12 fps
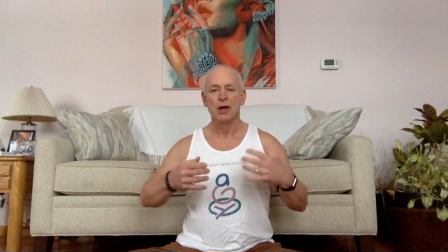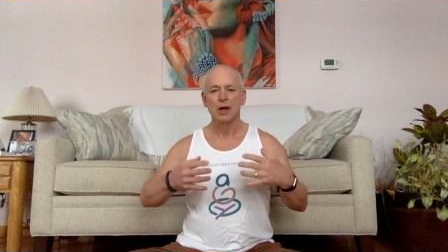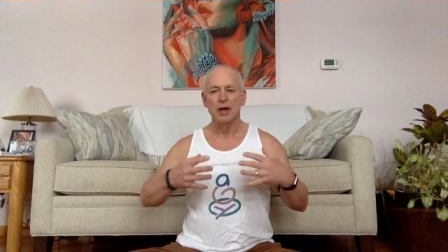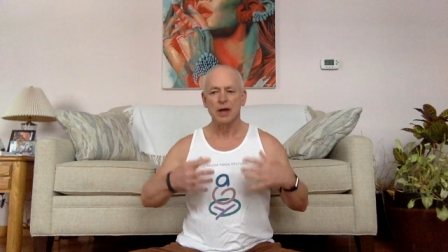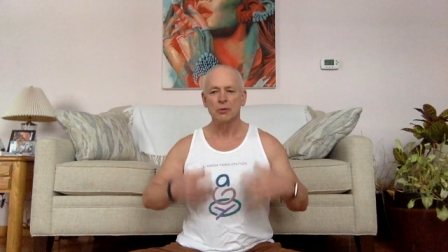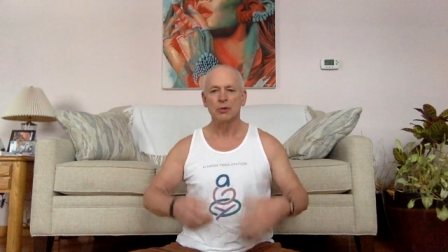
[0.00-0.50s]

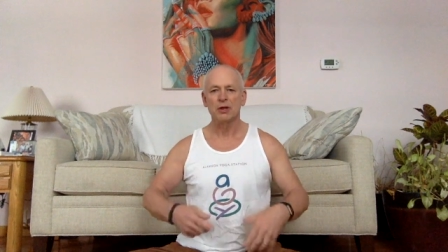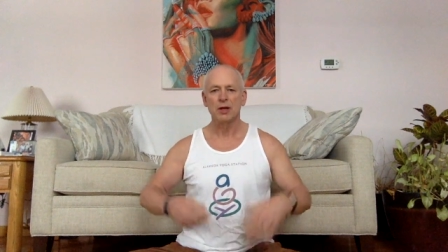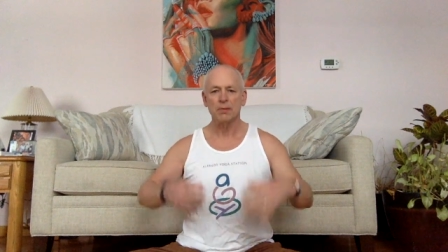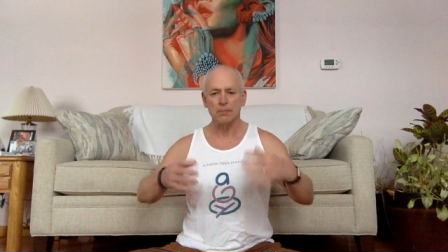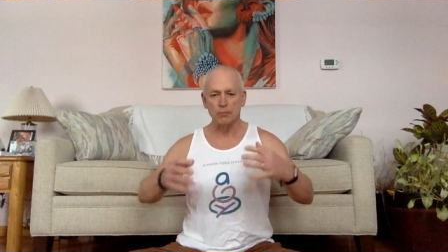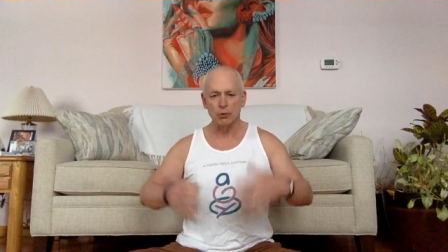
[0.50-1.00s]
And we
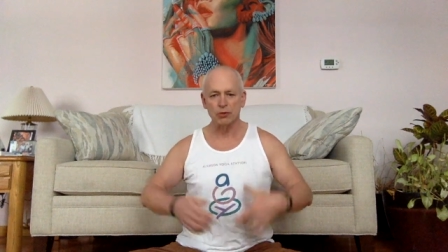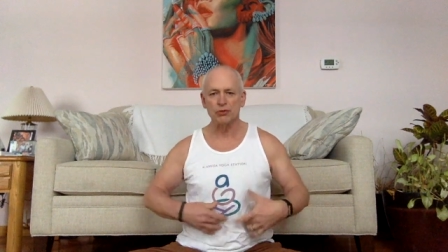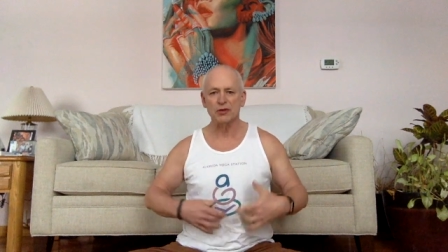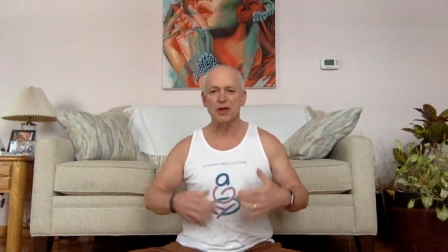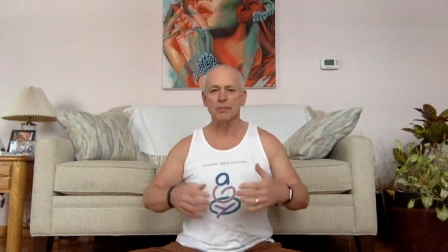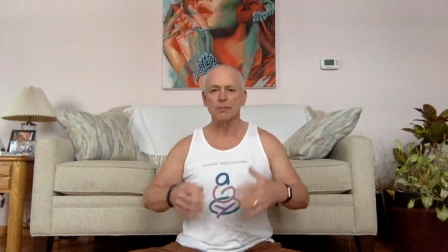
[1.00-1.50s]
keep
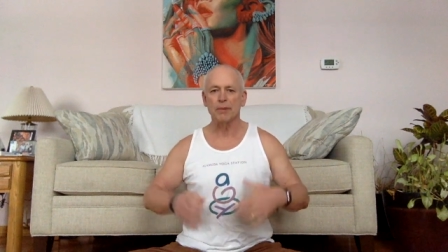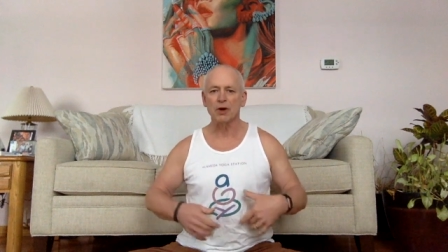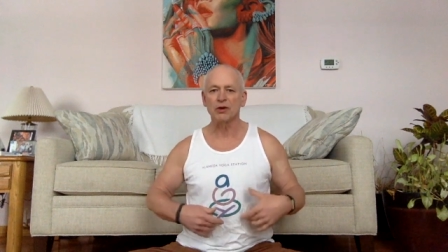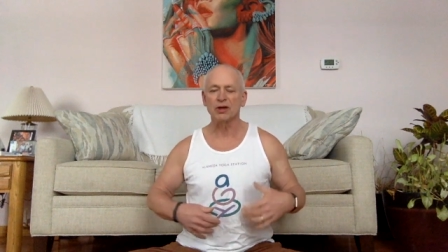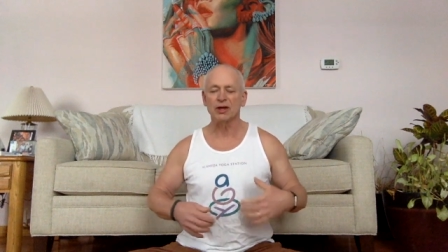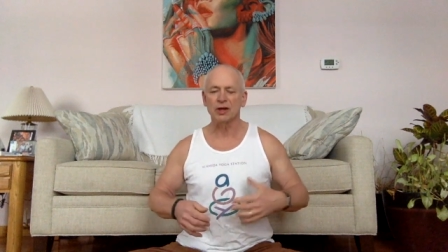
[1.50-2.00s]
pushing that
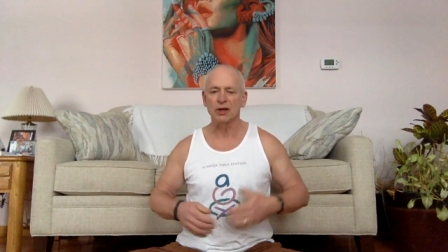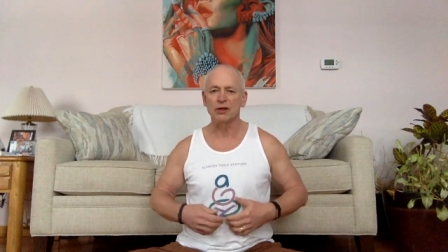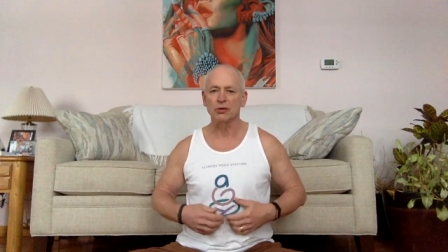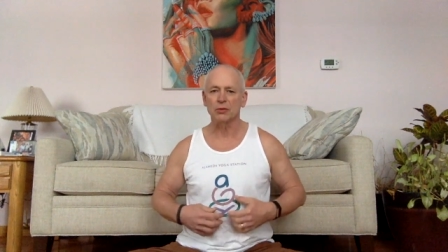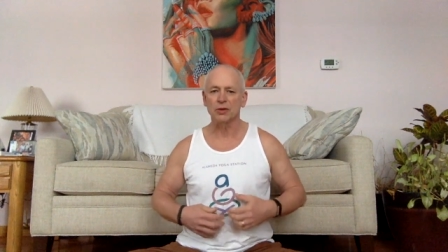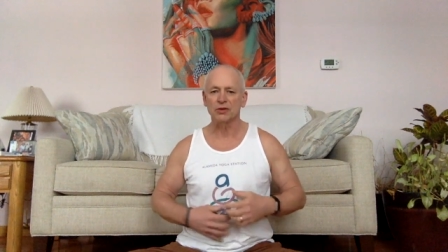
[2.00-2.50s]
belly
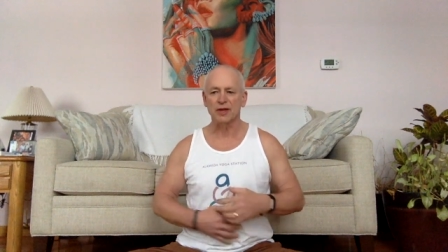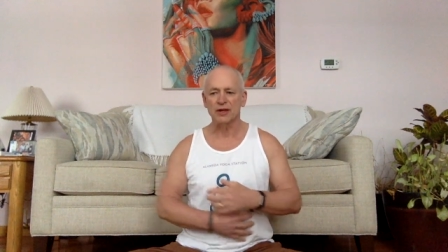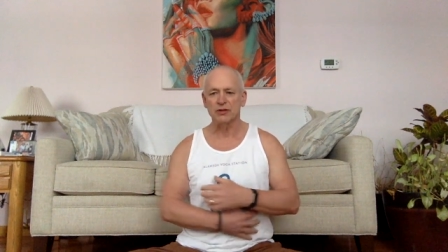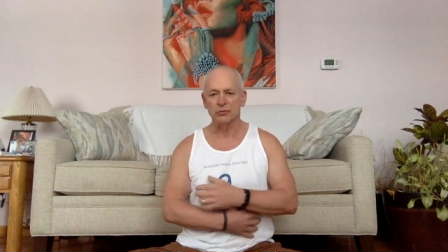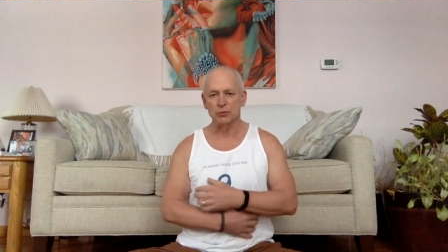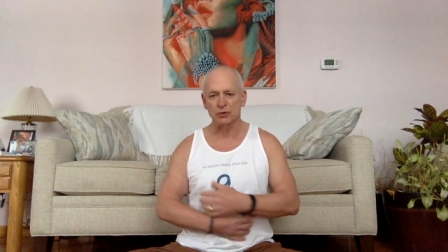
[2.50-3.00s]
in. What
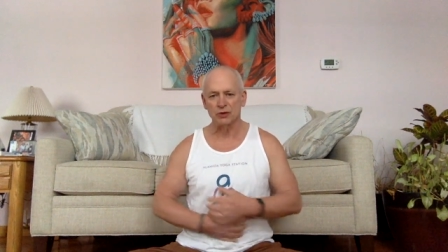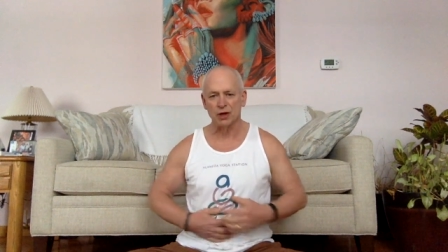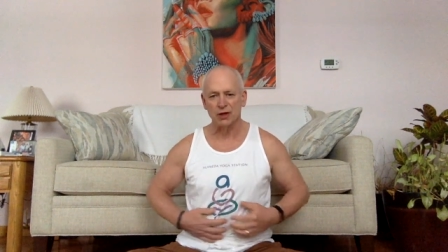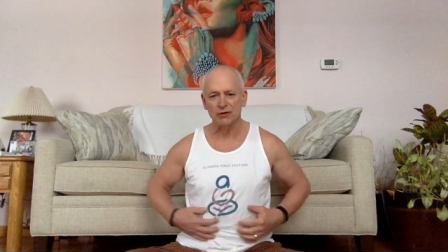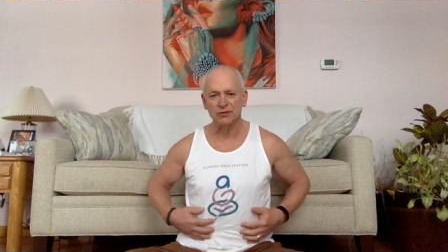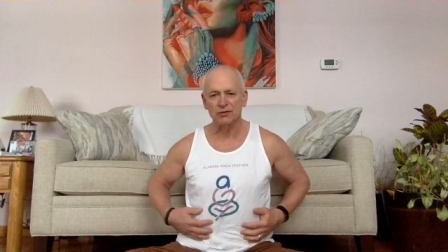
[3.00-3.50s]
that
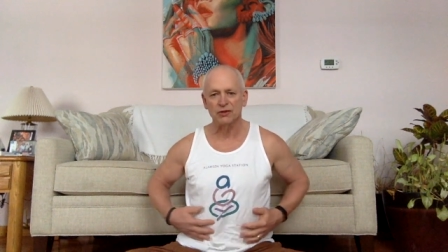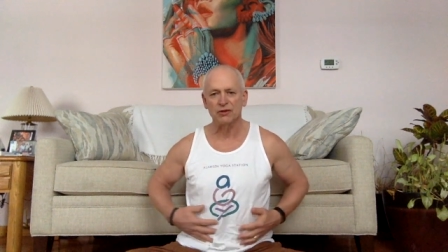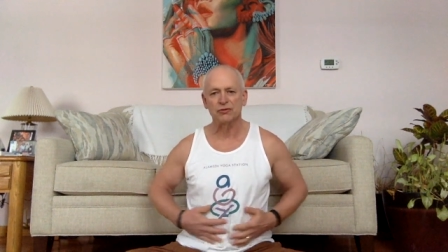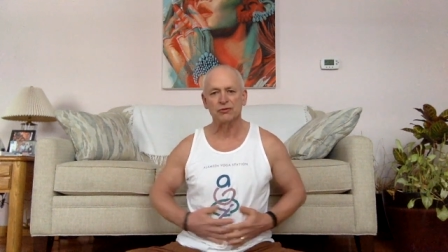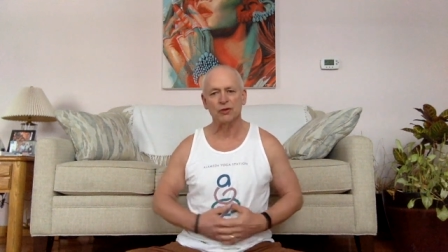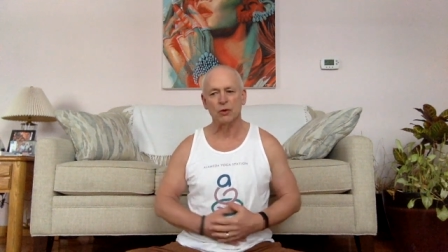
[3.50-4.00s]
does
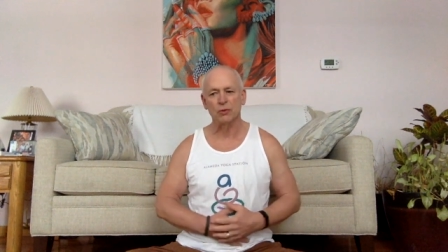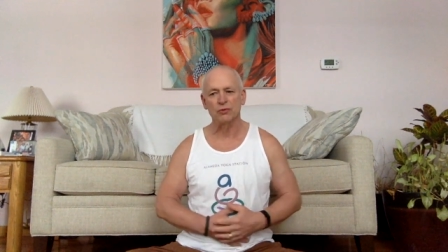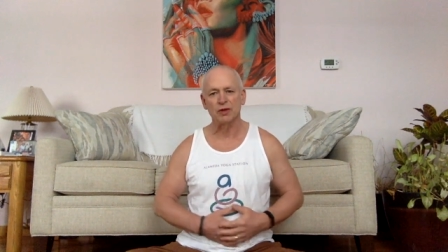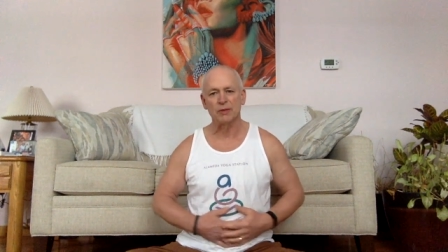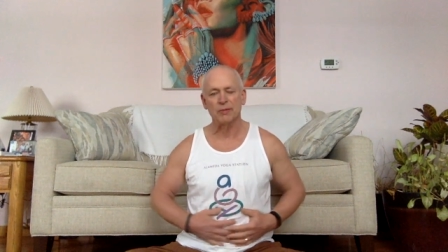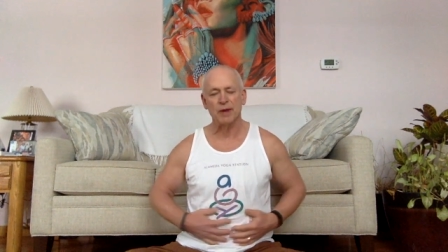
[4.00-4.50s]
is tones
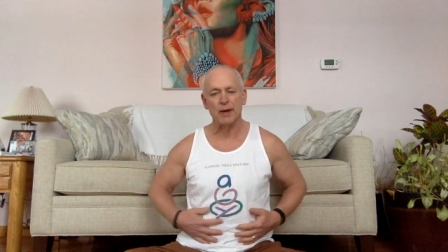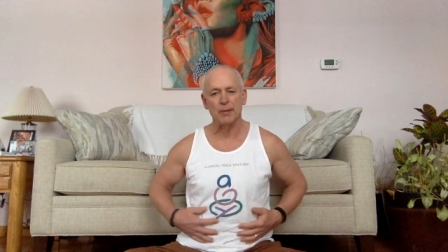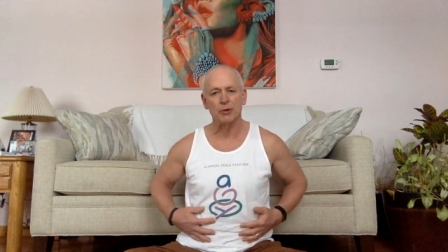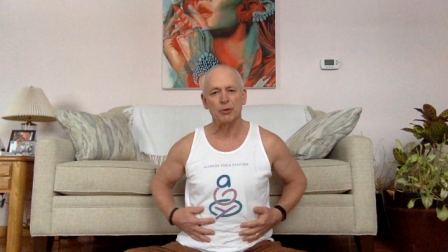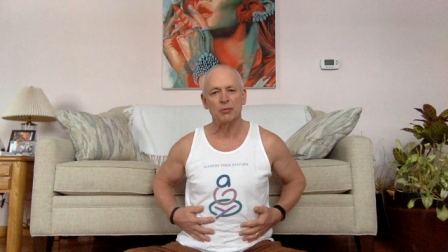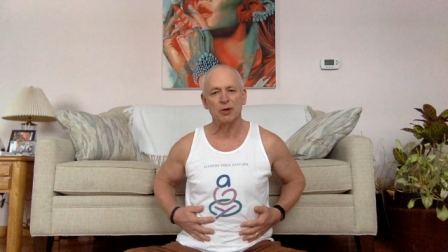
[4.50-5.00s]
the
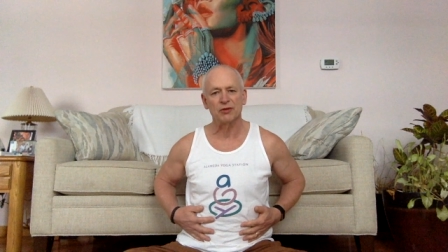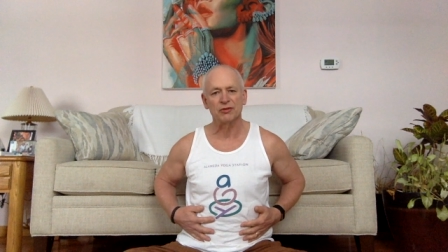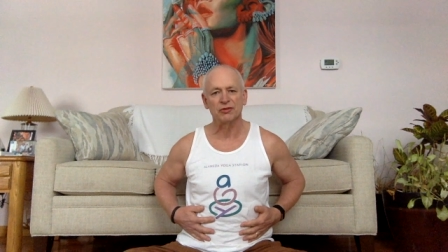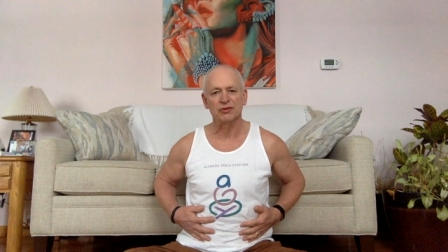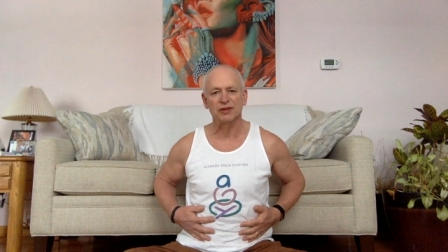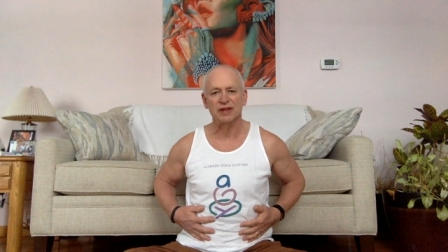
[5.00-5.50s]
abdominal
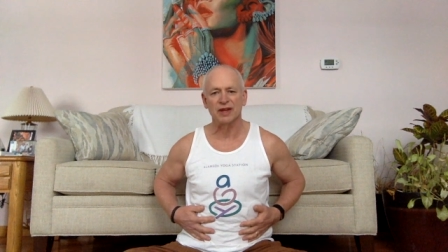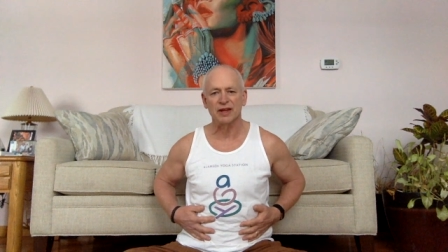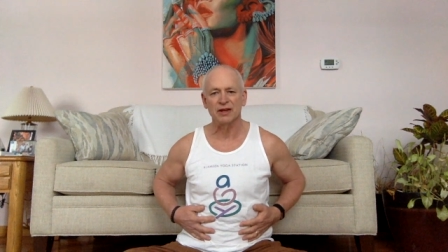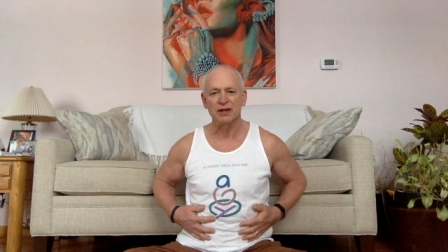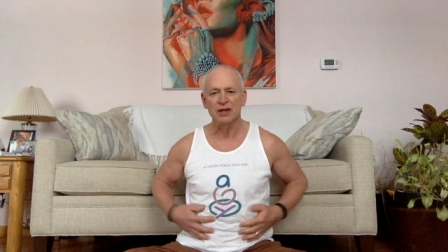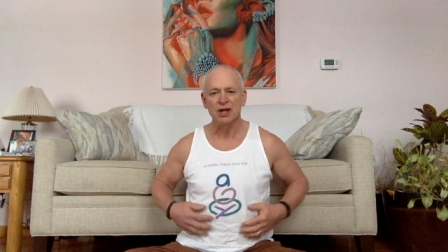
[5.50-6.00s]
muscles
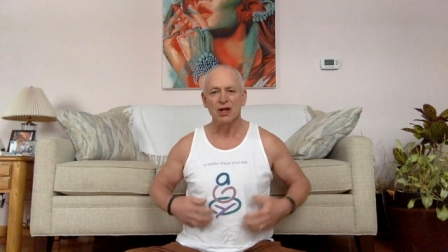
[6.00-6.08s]
again.